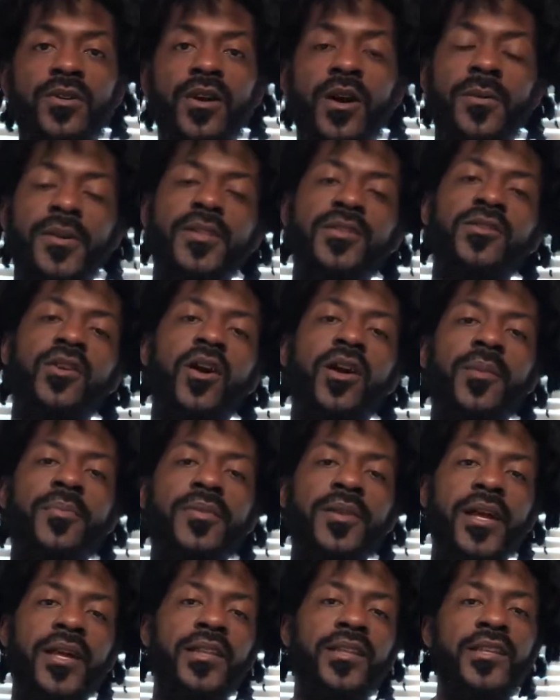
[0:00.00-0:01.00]
I want to start a
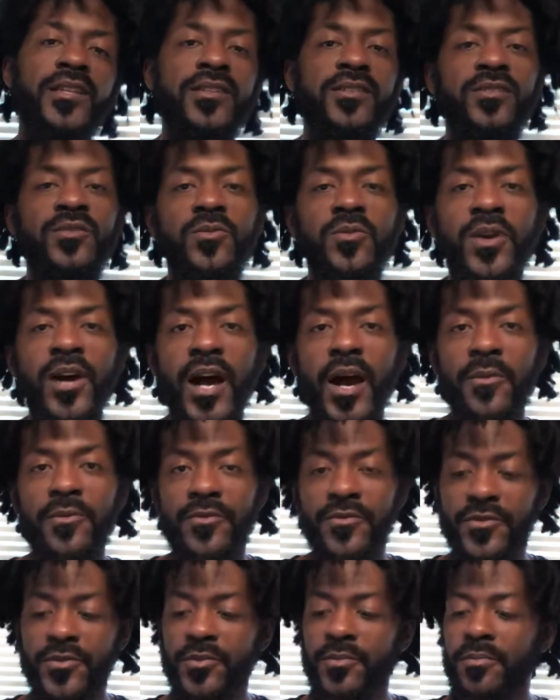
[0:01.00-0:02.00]
playlist where I
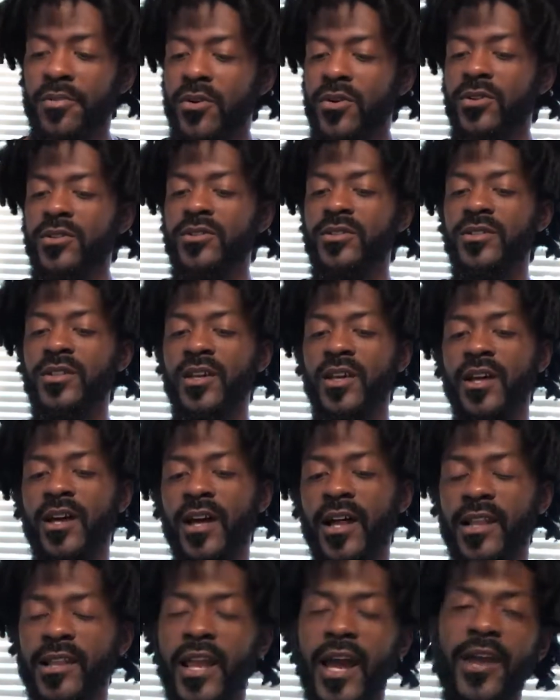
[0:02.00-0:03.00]
review books.
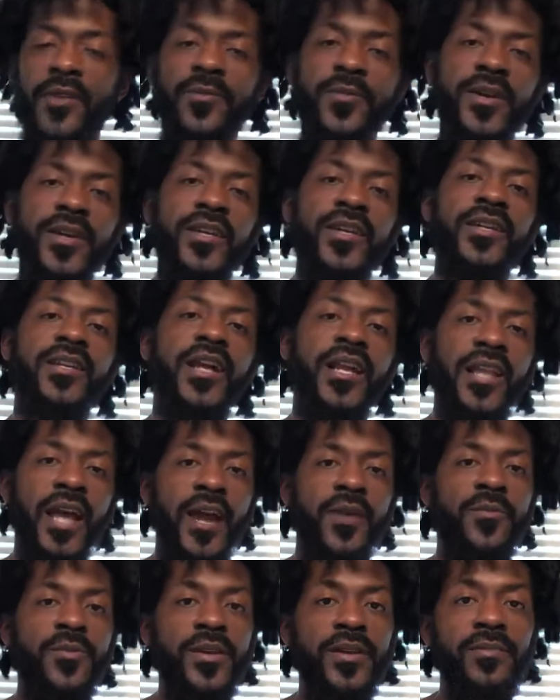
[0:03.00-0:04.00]
I like
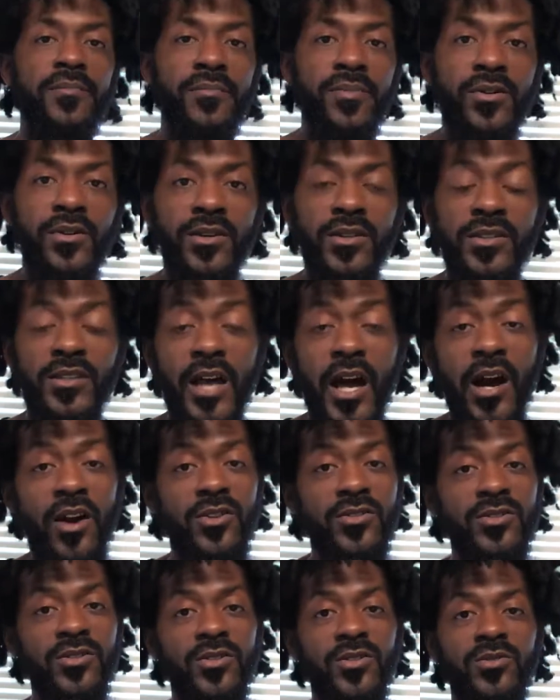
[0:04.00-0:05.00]
reading books. I
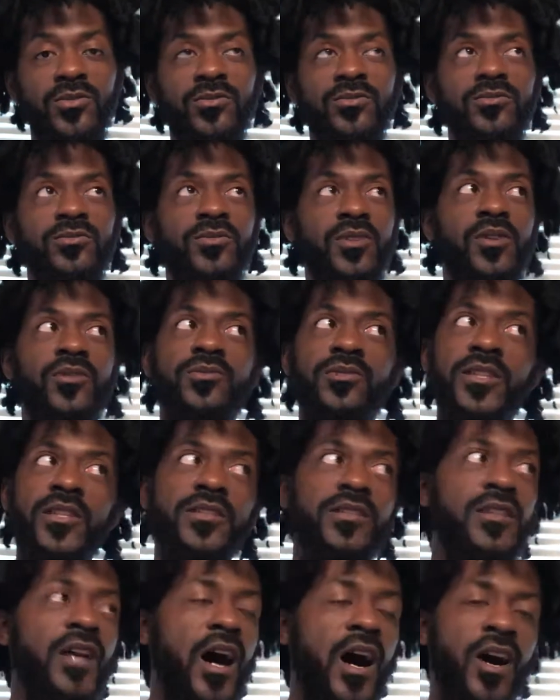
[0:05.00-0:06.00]
also,
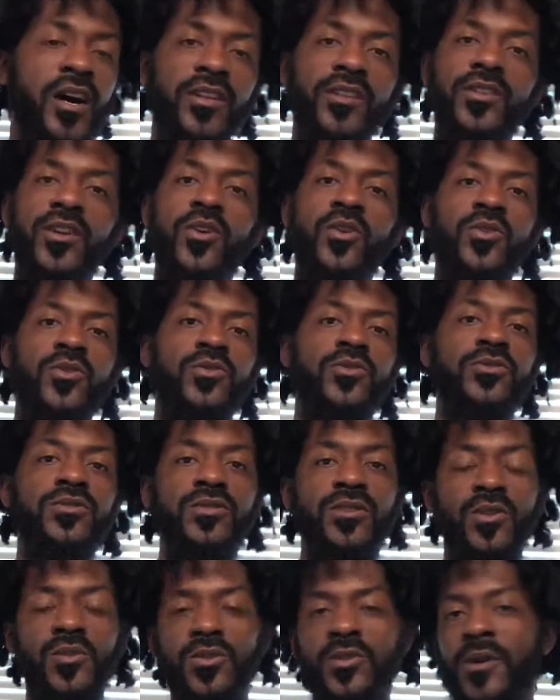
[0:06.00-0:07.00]
listen to audio,
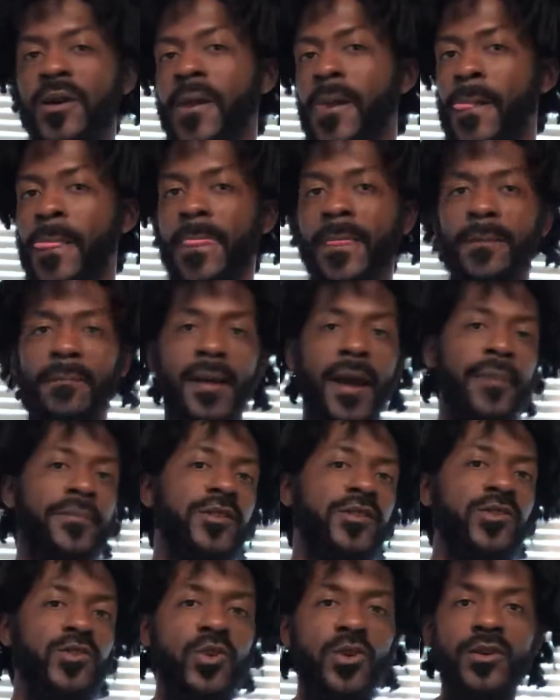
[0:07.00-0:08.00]
so might
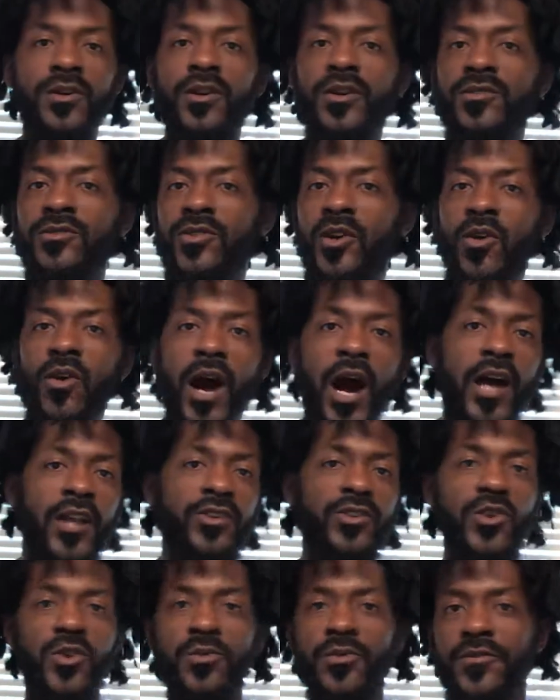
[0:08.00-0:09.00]
be doing,
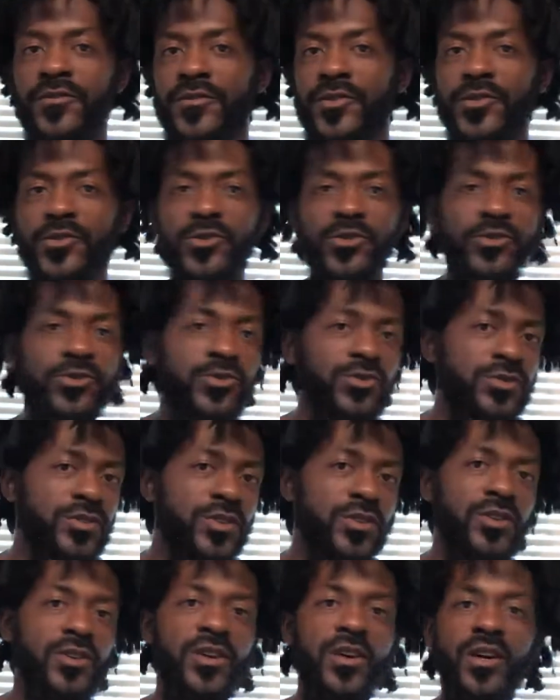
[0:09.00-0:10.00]
audio reviews
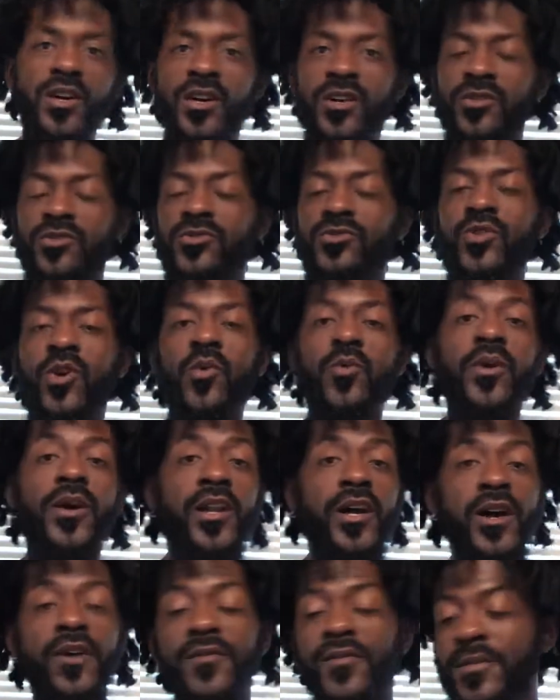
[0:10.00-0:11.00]
or,
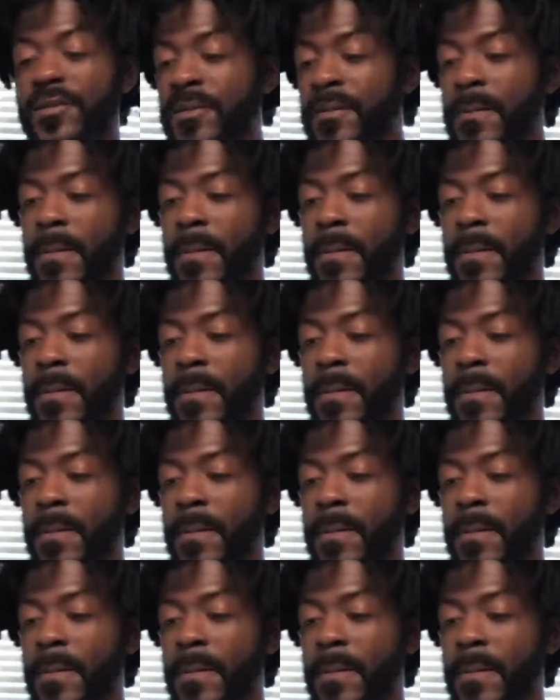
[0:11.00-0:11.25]
whatever.